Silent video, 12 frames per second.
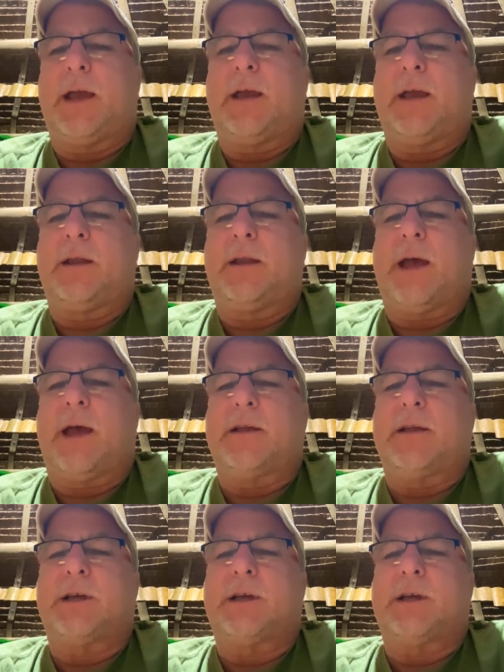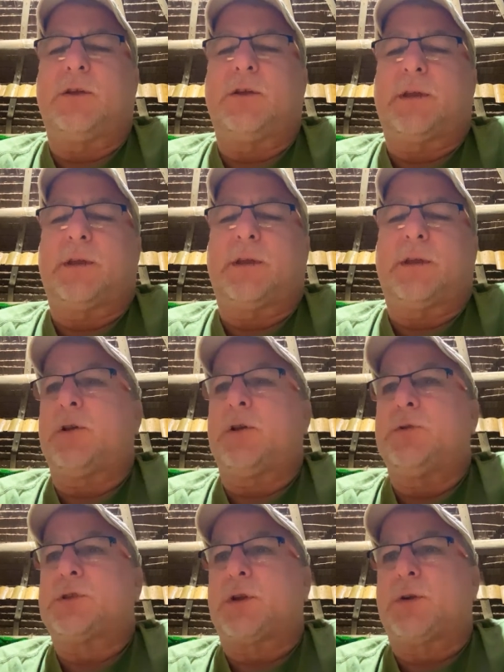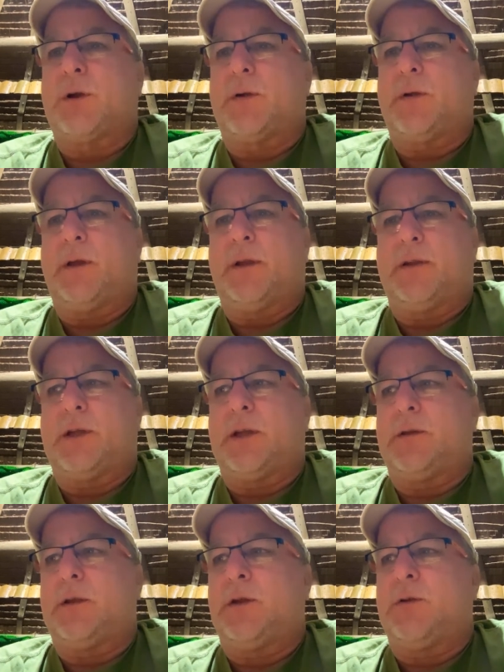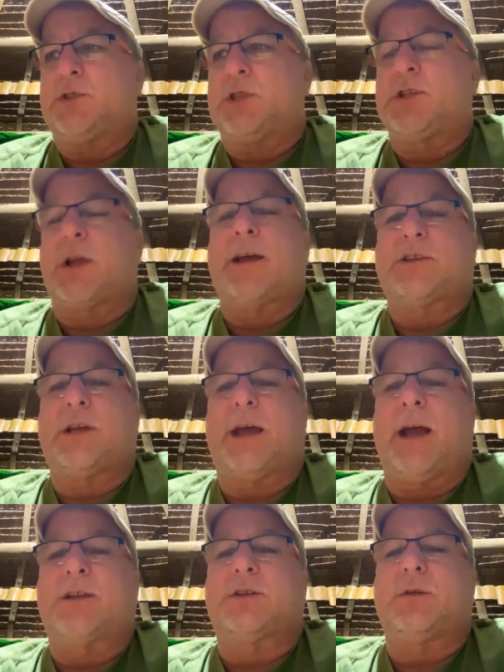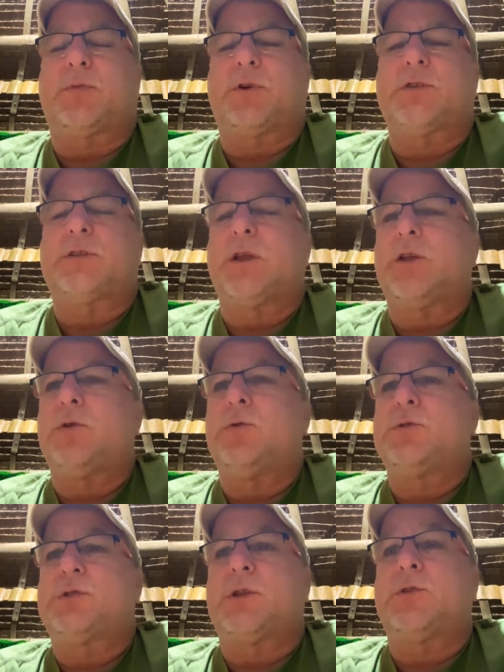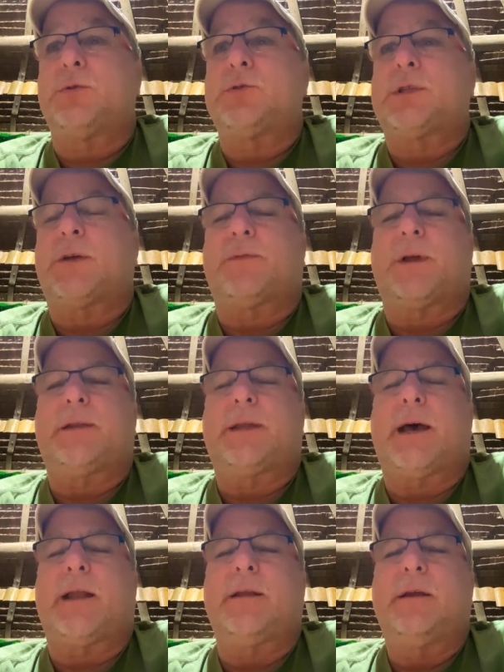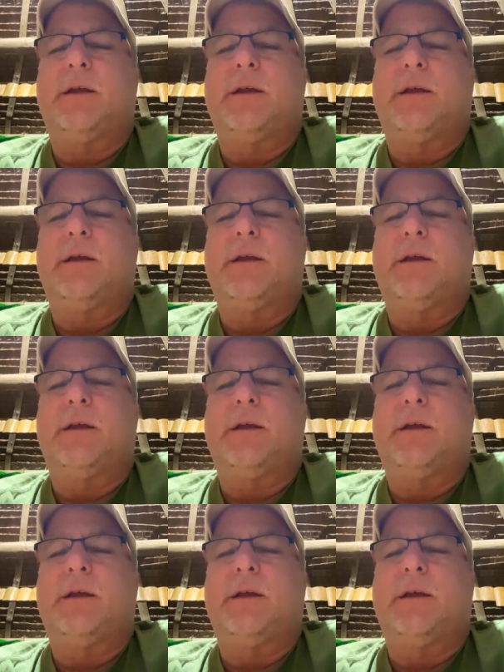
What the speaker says: And then tell her you're thinking about using her, and she's actually an excellent person to use to do stuff like that.